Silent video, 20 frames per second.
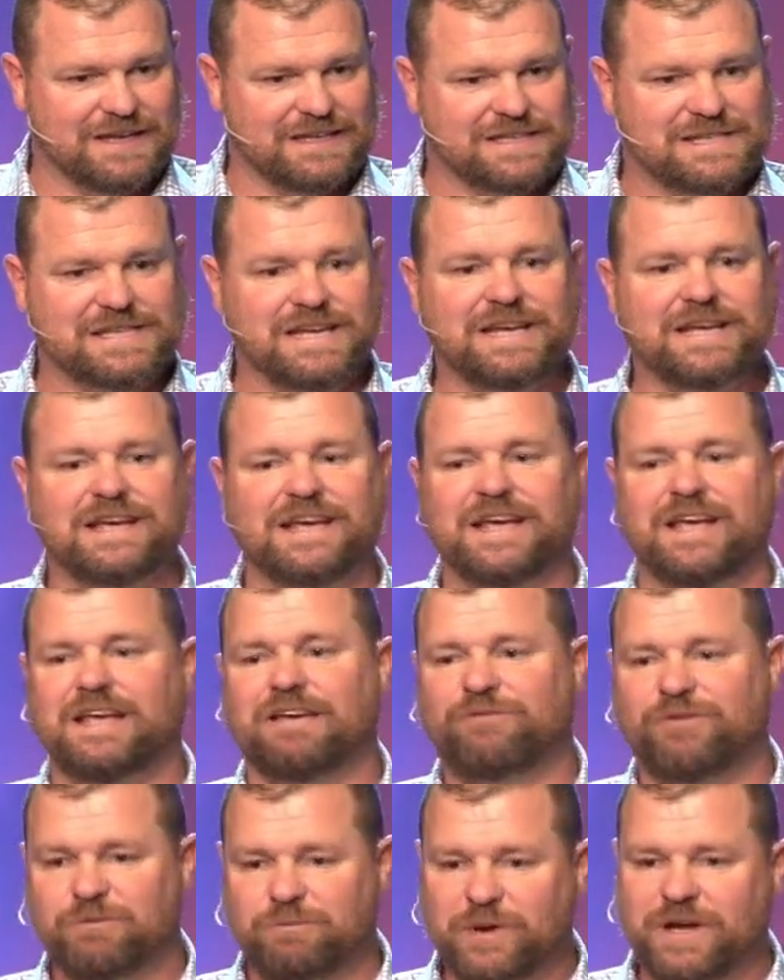See,
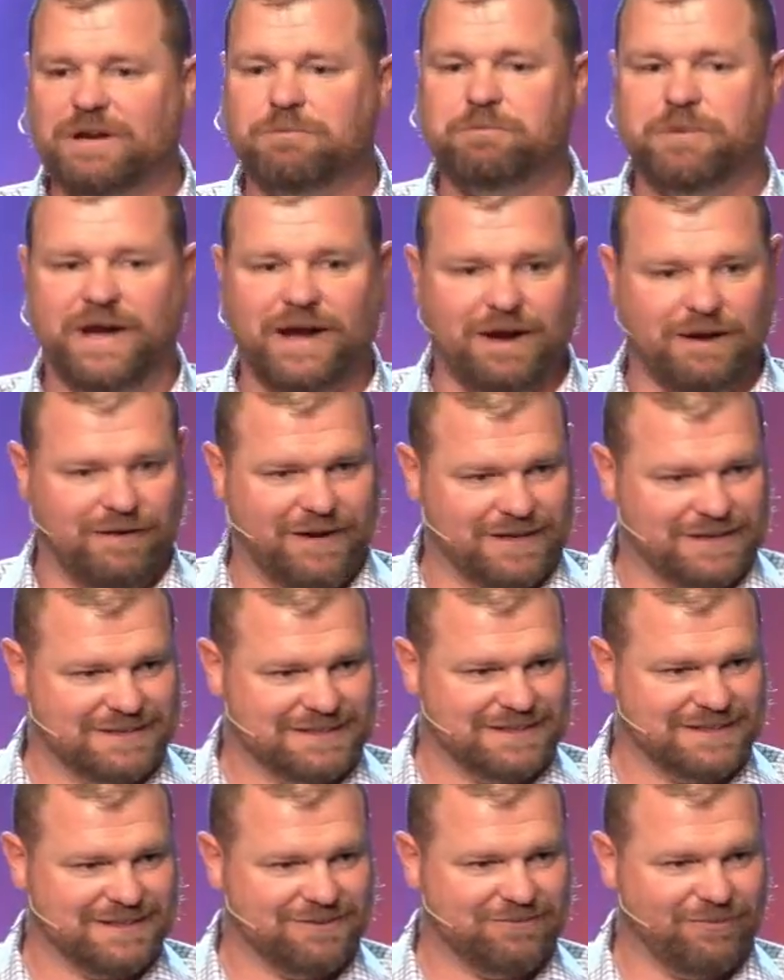if you've been a
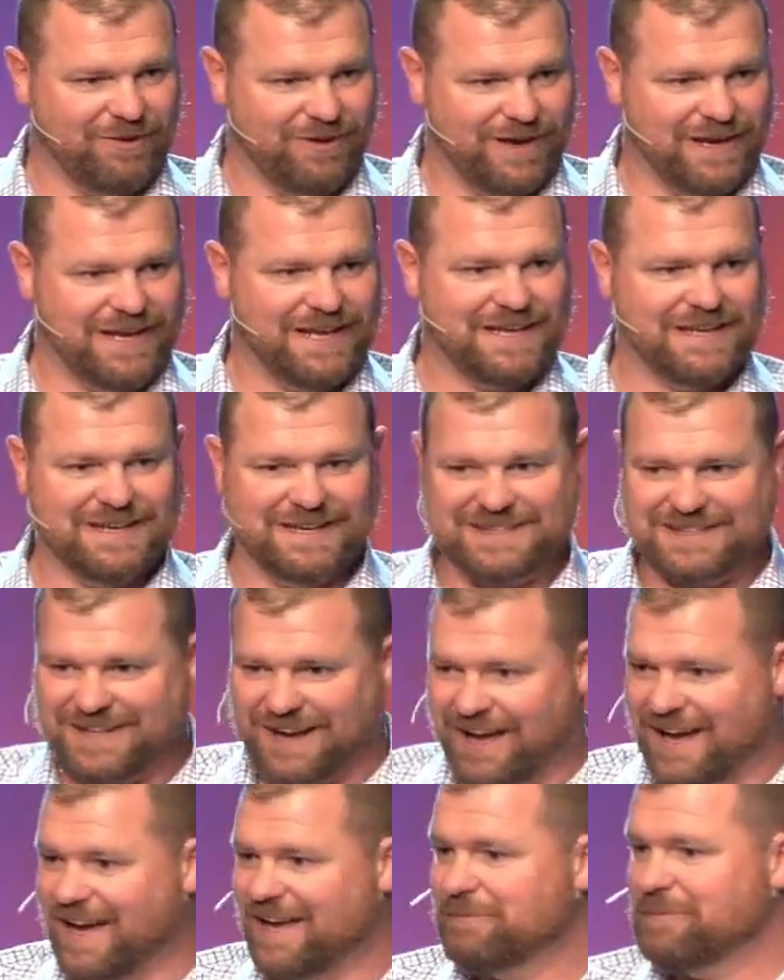parent for any
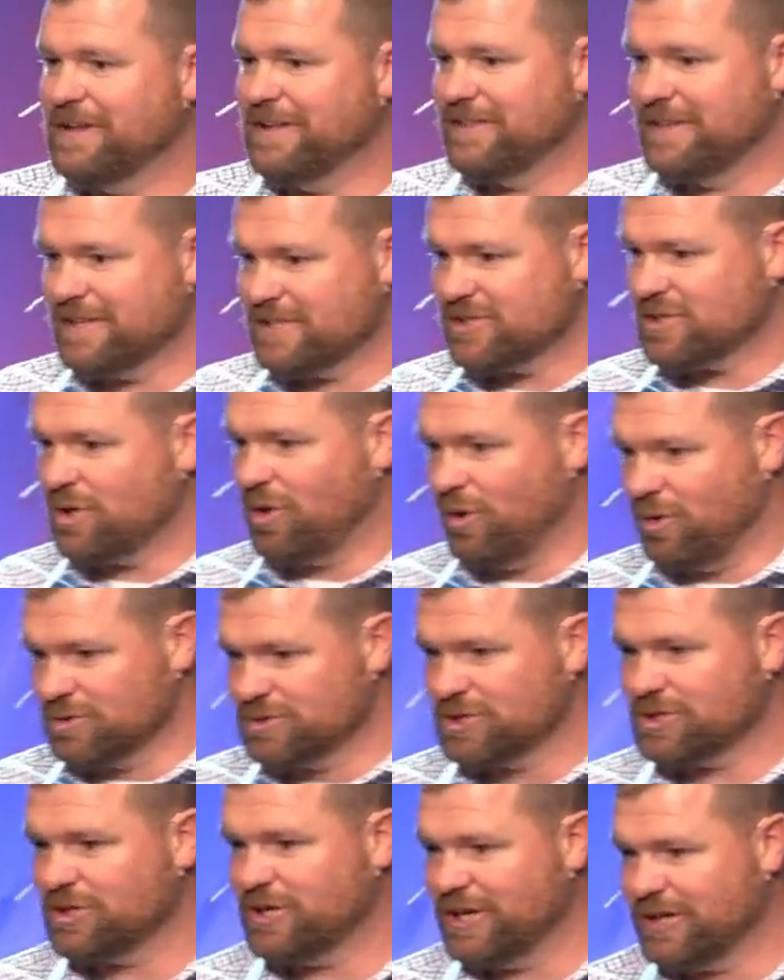time in this culture,